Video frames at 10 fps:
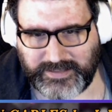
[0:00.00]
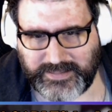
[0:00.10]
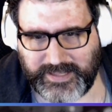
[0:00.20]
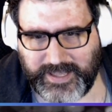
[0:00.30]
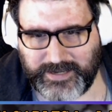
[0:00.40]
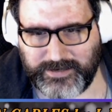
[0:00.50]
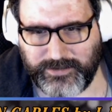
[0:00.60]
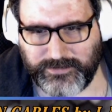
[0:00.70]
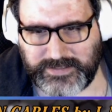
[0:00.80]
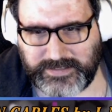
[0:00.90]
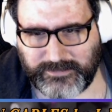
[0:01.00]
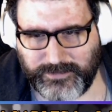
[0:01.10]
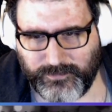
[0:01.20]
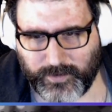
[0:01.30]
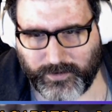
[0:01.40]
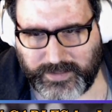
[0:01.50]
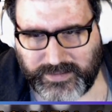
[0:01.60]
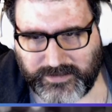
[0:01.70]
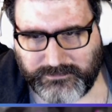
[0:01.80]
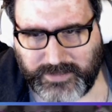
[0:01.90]
They had a good deal to worry
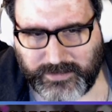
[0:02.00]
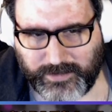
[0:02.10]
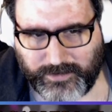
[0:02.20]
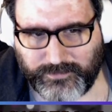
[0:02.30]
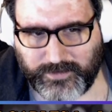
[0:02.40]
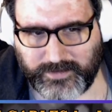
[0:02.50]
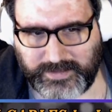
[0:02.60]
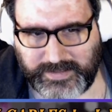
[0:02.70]
them, you know.